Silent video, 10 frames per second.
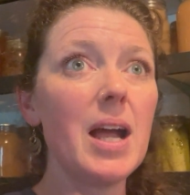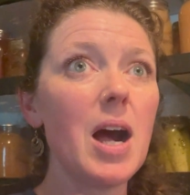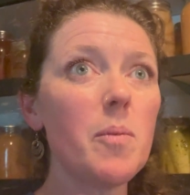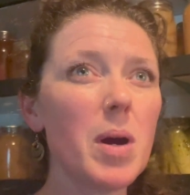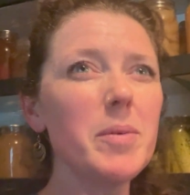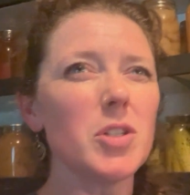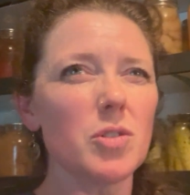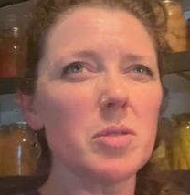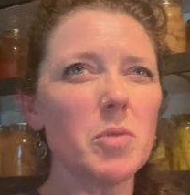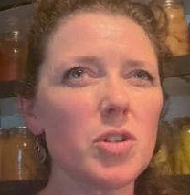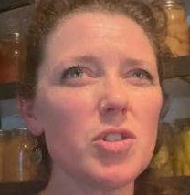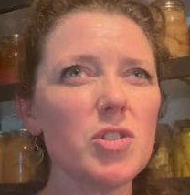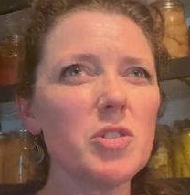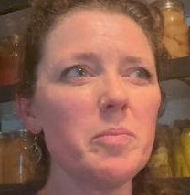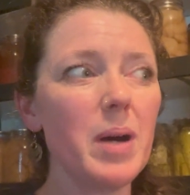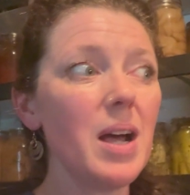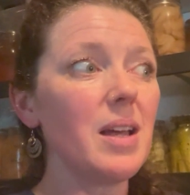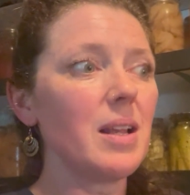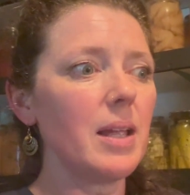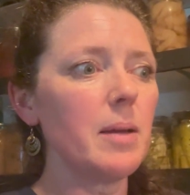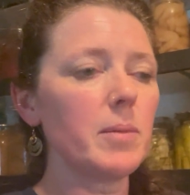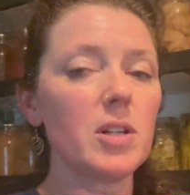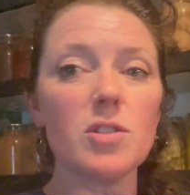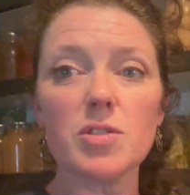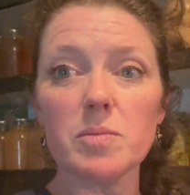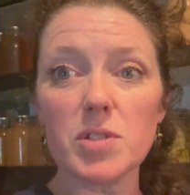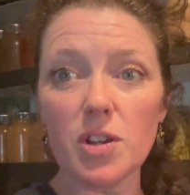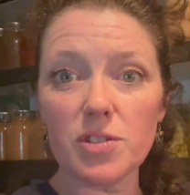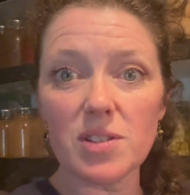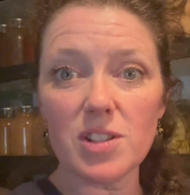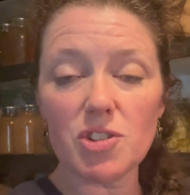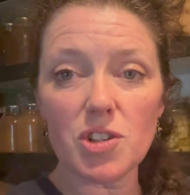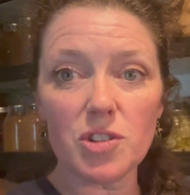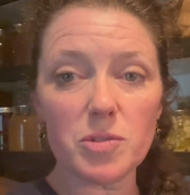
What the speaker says: I'll probably do some juice, but I am going to do some salsa this year.